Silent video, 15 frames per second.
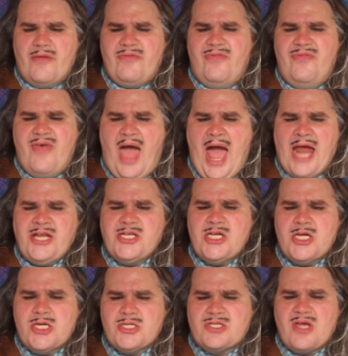that
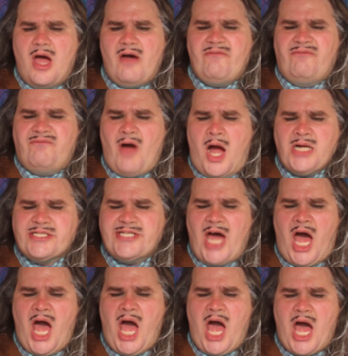is fucked
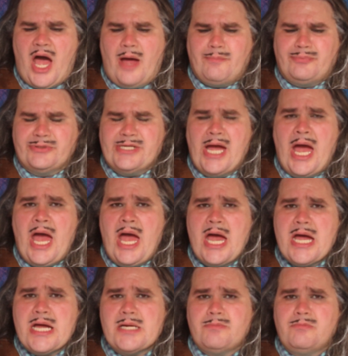up.
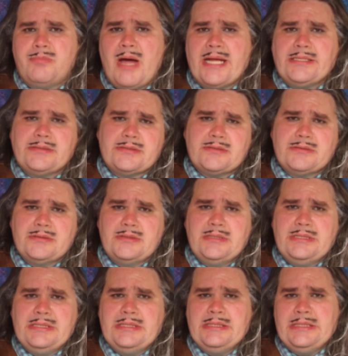Yeah, but
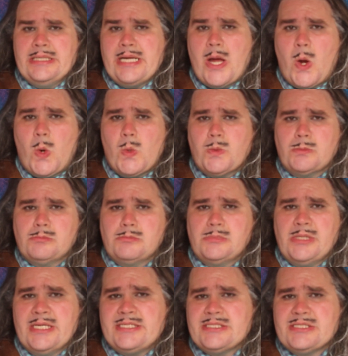you know,
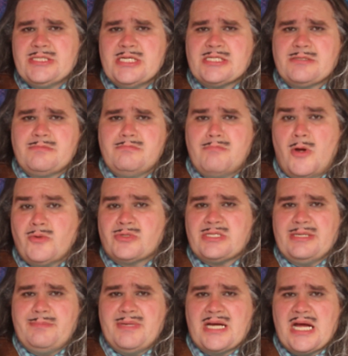it's just
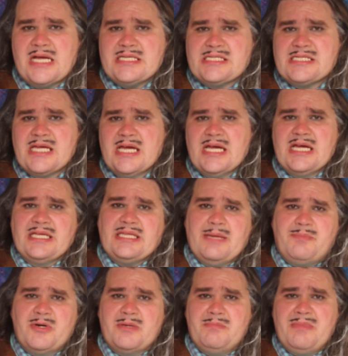mostly because they
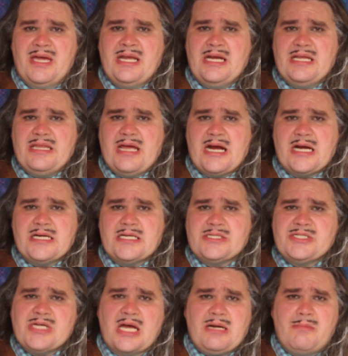put men in there to
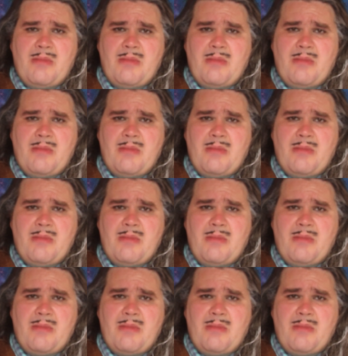shut them